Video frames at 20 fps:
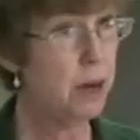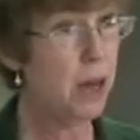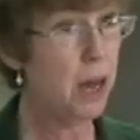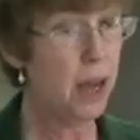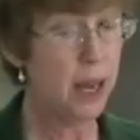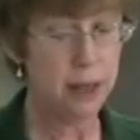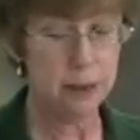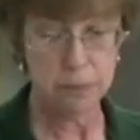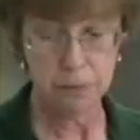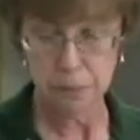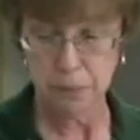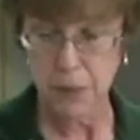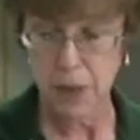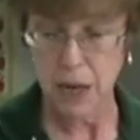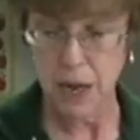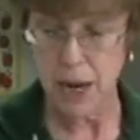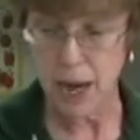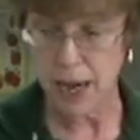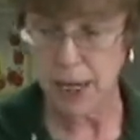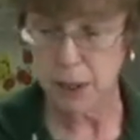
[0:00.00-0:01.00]
my
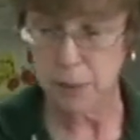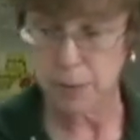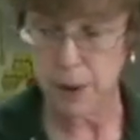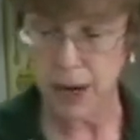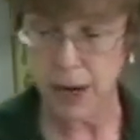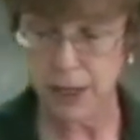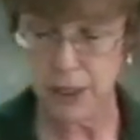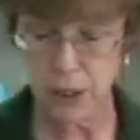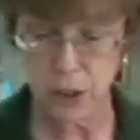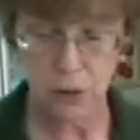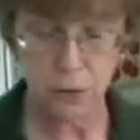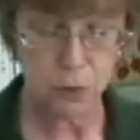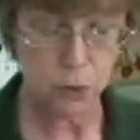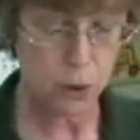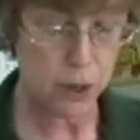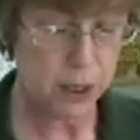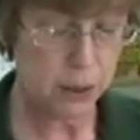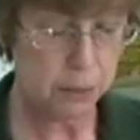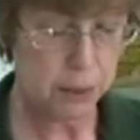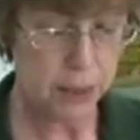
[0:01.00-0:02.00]
nine pints of
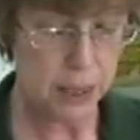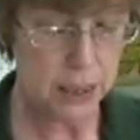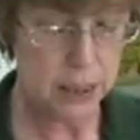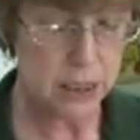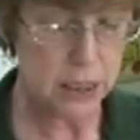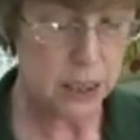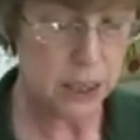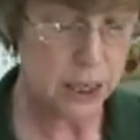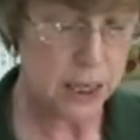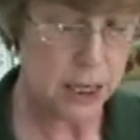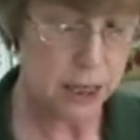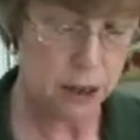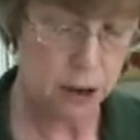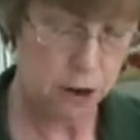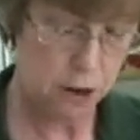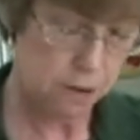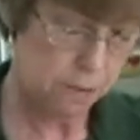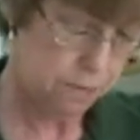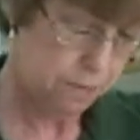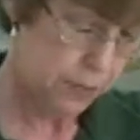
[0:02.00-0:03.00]
green beans in
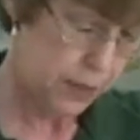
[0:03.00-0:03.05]
here